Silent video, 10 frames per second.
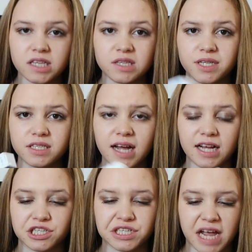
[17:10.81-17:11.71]
So it doesn't
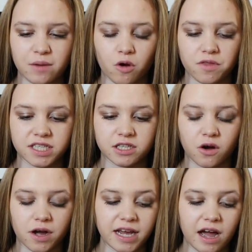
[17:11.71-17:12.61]
actually say what this has got in it.